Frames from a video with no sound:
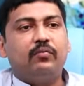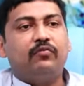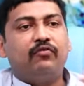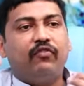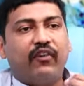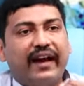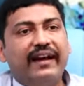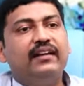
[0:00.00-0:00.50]

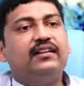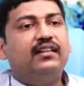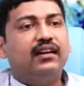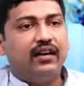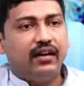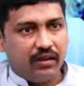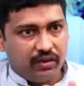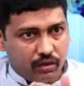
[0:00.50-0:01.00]
fight
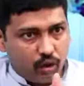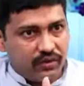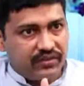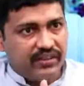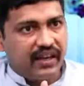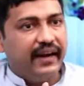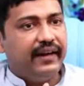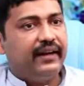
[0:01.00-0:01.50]
the
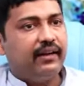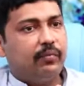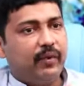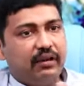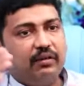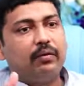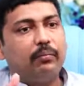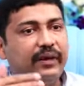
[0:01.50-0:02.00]
society,
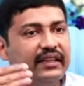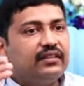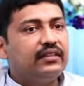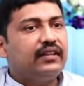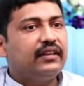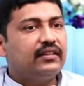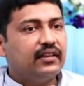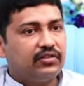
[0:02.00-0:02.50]
mean the myth
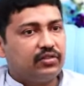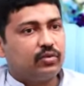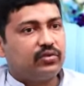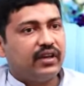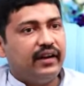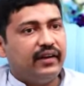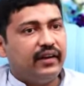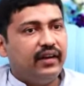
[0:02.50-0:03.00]
in the
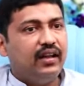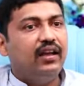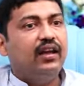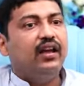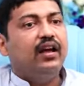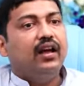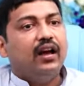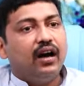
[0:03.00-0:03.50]
society,
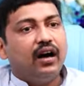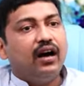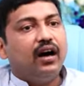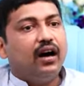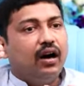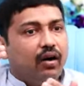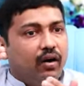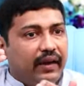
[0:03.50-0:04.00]

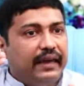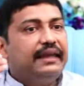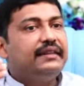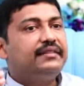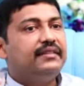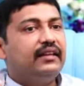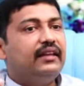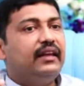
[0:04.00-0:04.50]

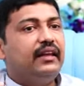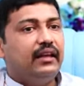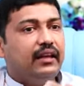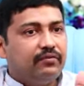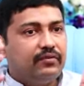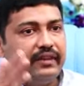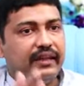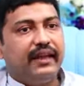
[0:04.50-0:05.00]
easily,
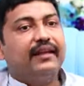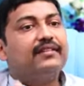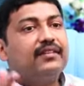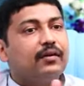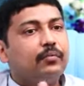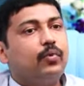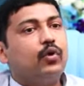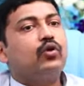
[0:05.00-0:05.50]
if they
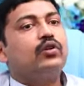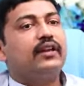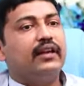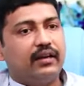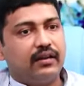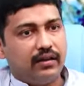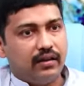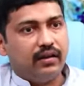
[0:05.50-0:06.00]
support
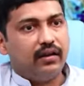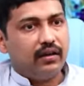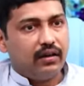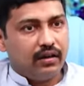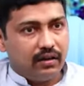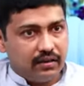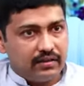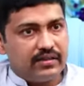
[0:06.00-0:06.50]

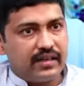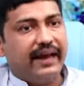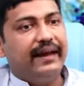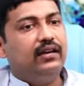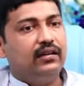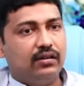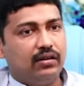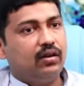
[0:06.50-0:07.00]
their
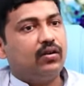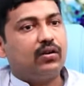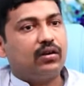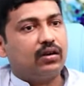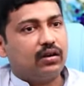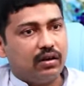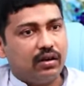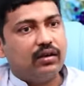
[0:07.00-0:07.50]
child or
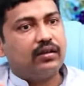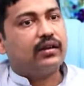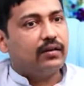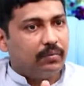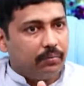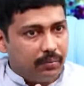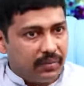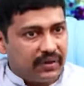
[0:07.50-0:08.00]

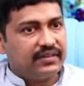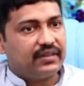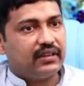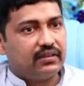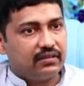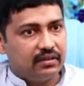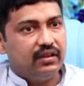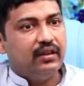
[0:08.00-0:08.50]
the
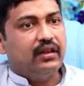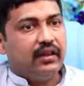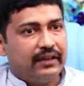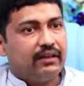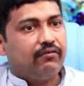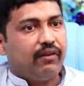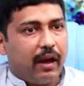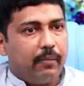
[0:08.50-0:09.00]
person in
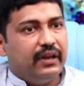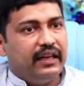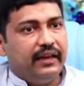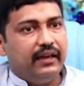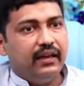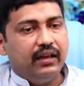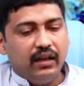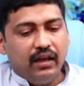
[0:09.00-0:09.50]
the
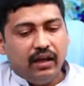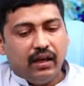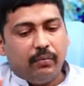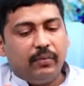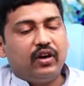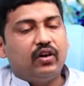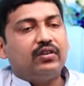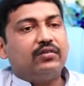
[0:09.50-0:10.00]
family.
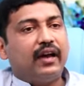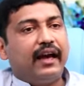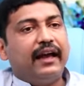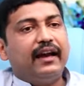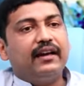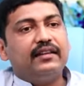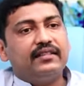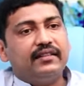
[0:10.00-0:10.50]
Because I
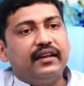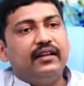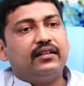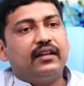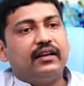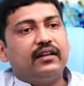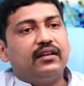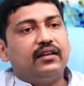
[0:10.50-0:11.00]
had seen
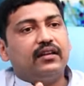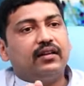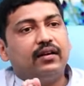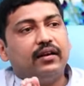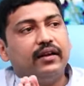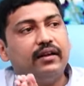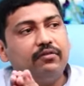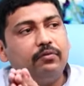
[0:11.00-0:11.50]
that
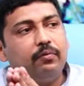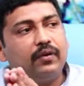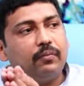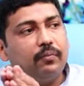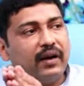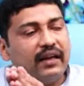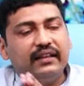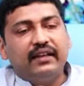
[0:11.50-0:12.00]
if
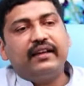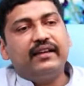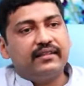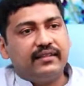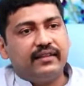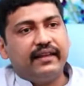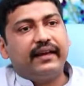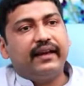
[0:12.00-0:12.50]
mother
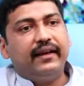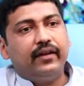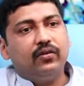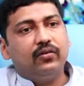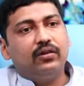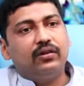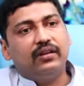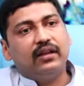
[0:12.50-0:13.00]
is
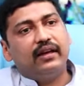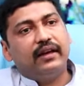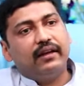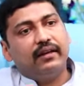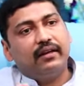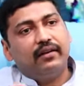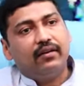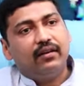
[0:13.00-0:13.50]
negative,
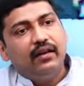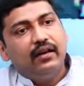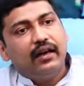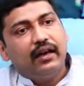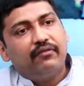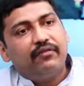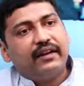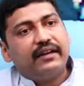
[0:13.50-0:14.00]
the
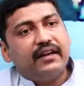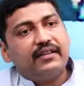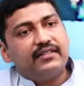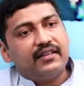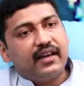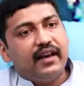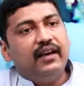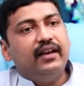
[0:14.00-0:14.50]
affected
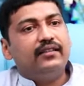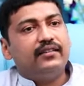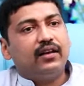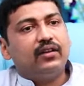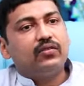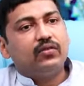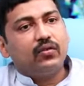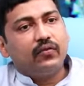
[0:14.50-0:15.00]
child is
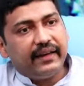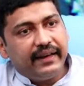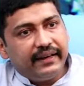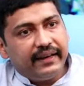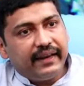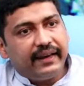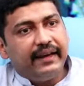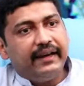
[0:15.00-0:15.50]
also very
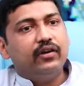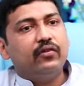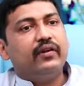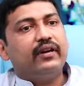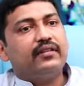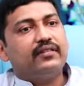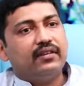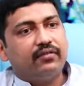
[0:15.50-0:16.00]
negative
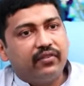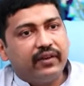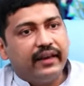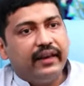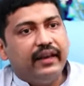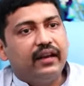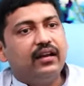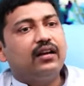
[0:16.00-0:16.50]
and
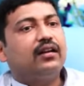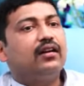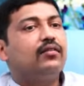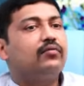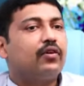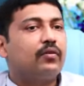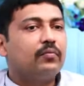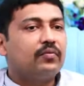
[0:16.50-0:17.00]
suffering
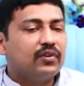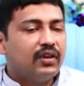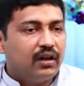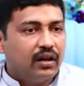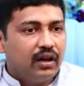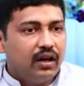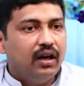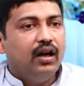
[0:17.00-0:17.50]
from
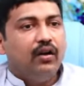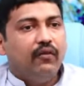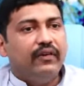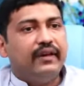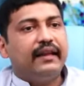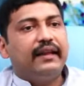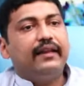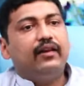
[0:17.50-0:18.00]
the
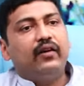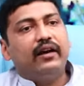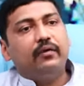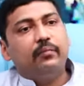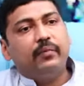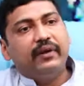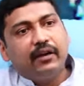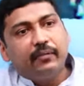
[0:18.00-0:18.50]
vitiligo
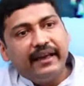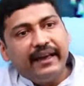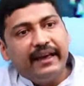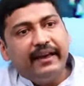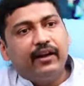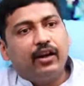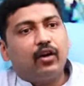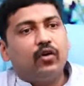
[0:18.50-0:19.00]
and becoming
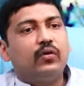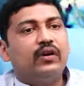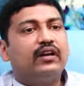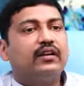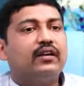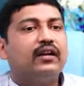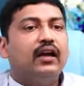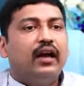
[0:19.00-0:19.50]

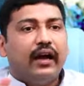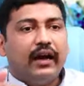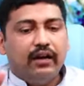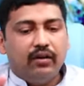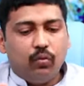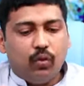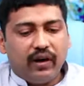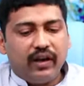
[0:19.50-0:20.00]
introvert.
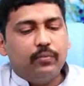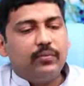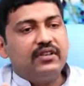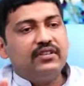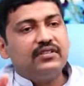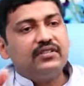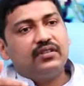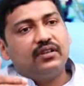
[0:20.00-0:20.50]
And what
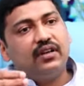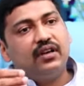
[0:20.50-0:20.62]
happens,